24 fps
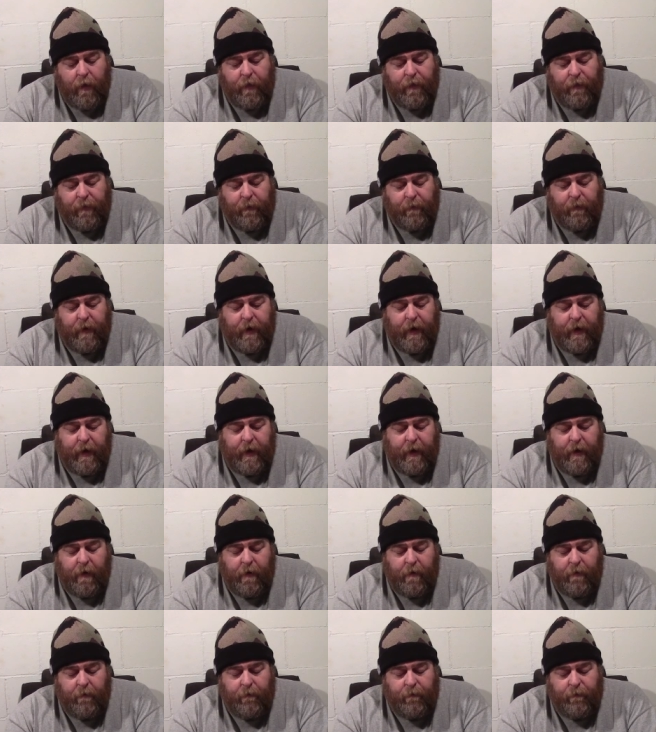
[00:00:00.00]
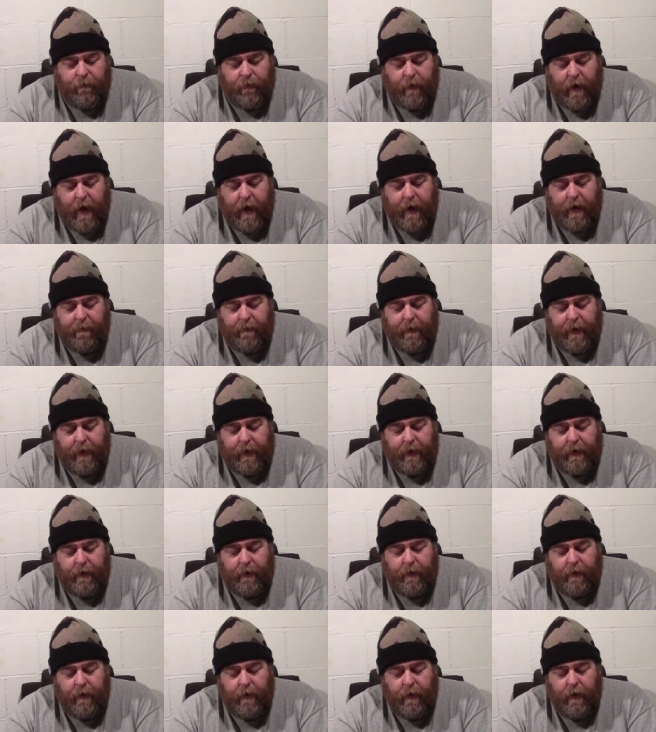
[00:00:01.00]
three
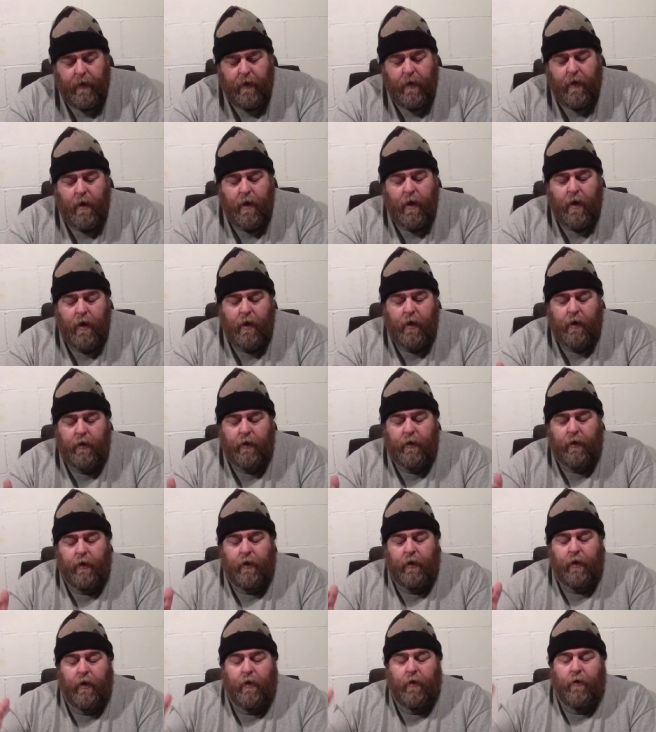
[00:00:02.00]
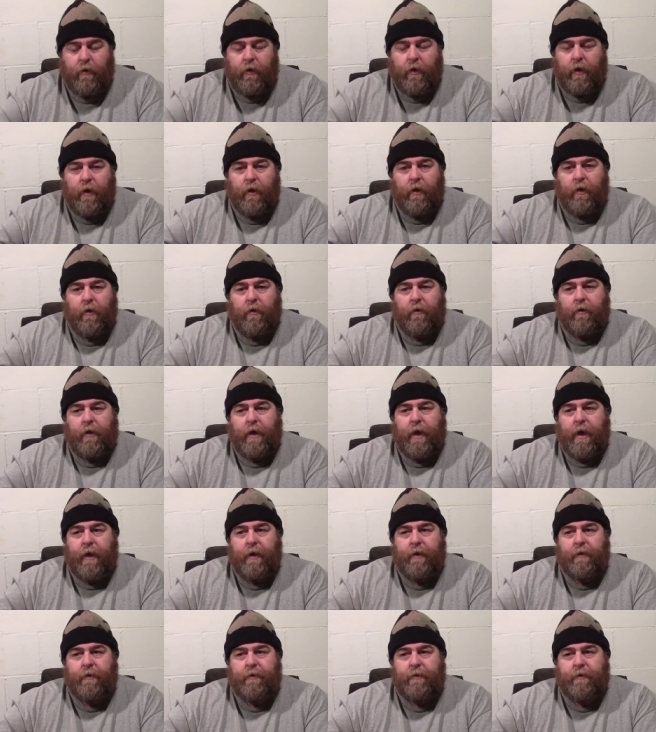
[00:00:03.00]
framing, you know, get